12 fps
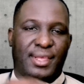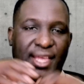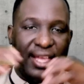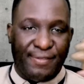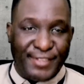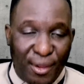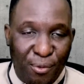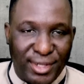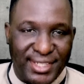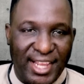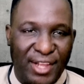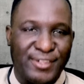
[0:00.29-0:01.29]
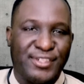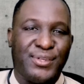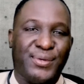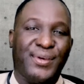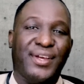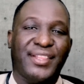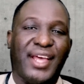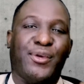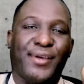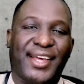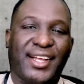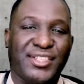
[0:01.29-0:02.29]
If someone tells you that you
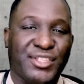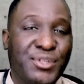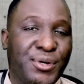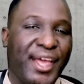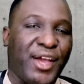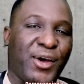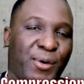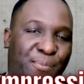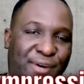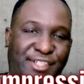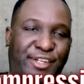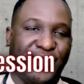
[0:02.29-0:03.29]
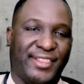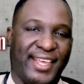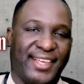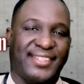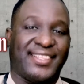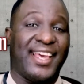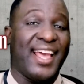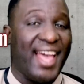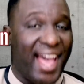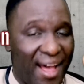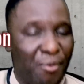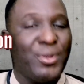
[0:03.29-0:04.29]
can do a compression test
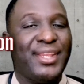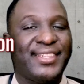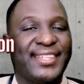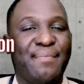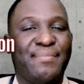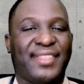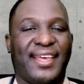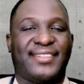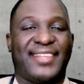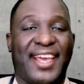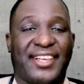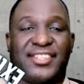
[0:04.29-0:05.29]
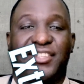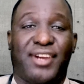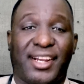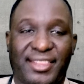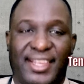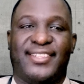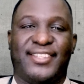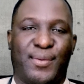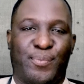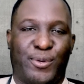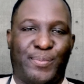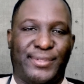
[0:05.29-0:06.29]
and with the same test extract tensile
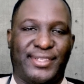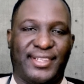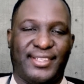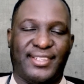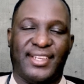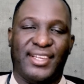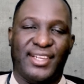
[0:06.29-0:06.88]
properties,